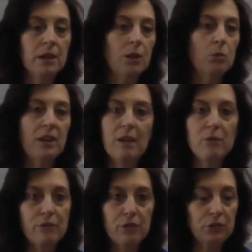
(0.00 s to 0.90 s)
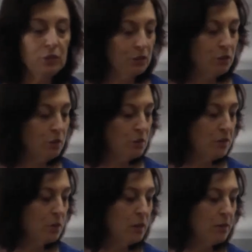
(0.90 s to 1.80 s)
whatever filter you're
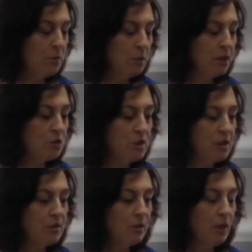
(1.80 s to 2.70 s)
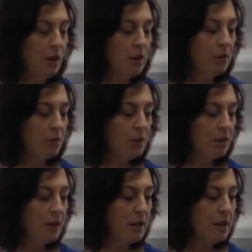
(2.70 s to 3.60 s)
using, whether it be the cheesecloth or the